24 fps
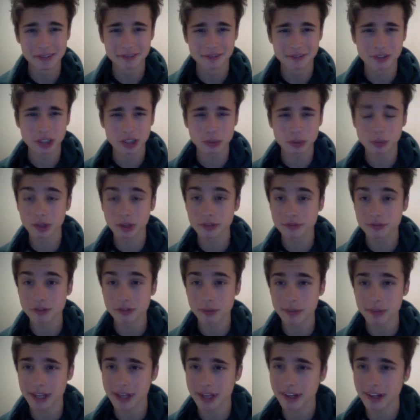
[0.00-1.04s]
First one
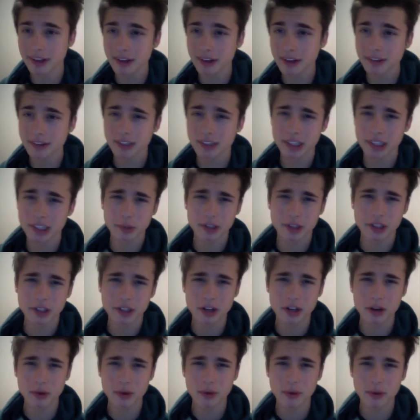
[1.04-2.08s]
from Anna, and they want to
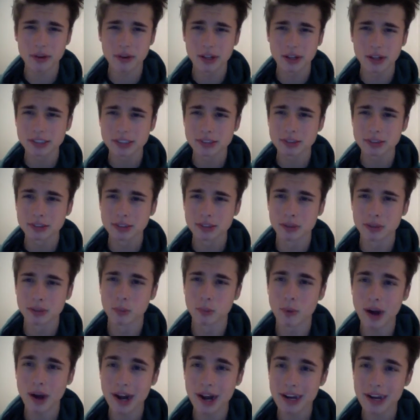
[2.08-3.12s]
know,
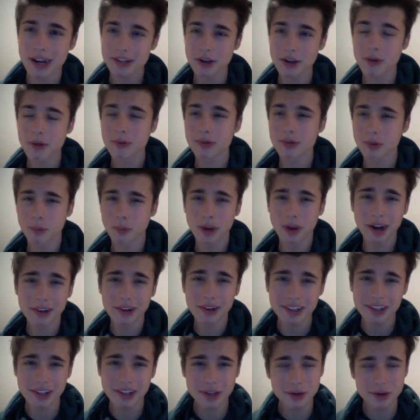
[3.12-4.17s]
why are
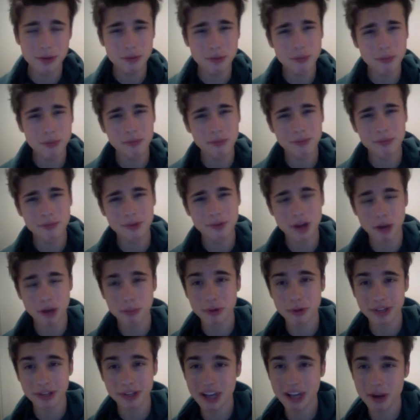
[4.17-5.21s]
you not
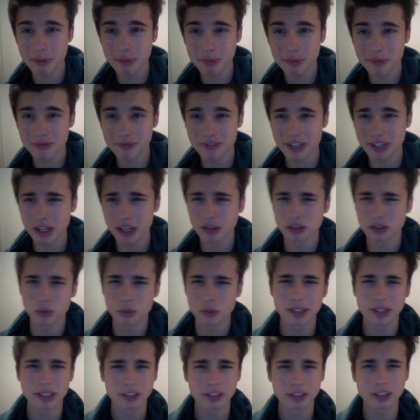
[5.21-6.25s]
putting up videos on
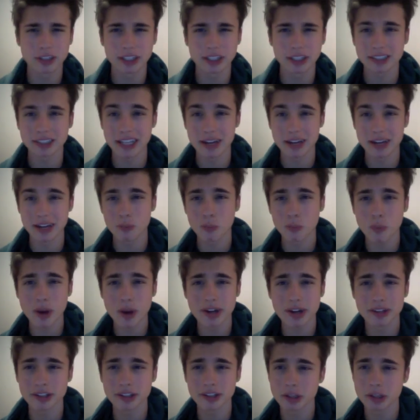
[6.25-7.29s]
Weekly Chris, and when
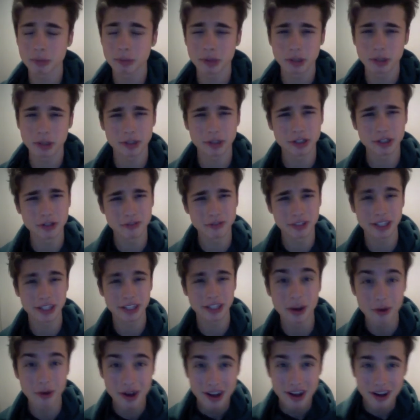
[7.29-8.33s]
are you going to put up a new
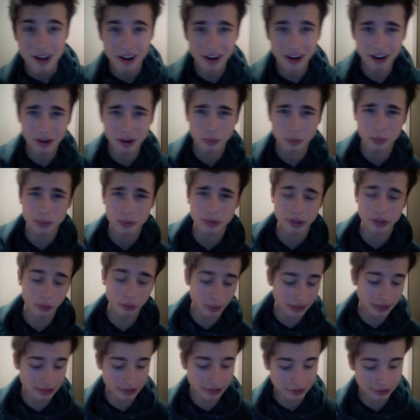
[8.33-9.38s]
video on your
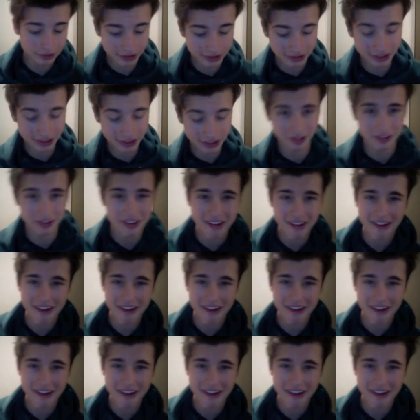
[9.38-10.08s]
Weekly Chris channel?